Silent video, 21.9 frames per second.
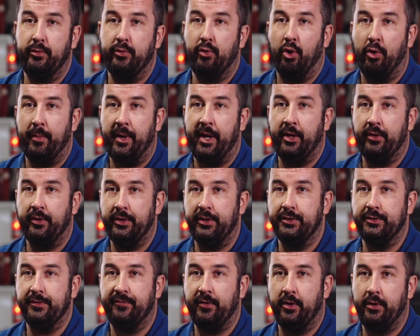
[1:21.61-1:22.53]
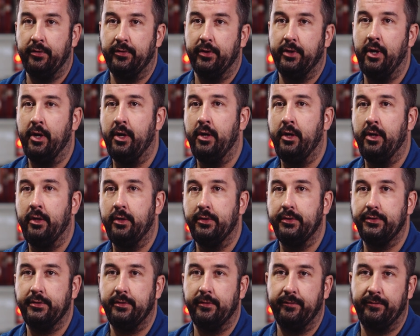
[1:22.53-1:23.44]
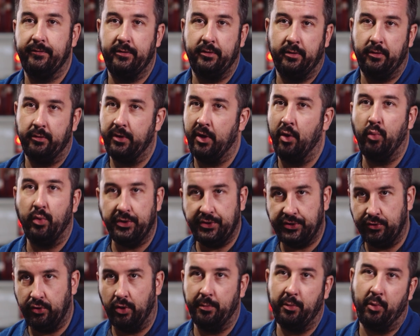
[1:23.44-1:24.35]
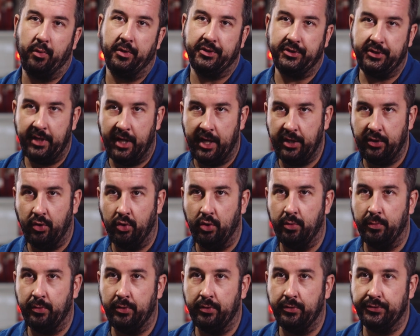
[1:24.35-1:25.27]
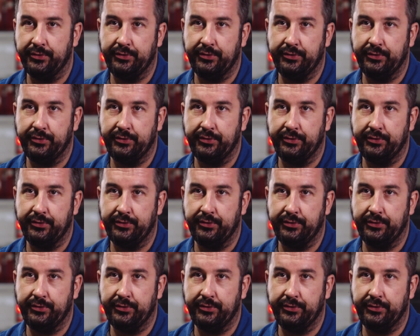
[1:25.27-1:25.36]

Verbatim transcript: normalities of all the cars, of, you know, okay, what's normal, what's not normal.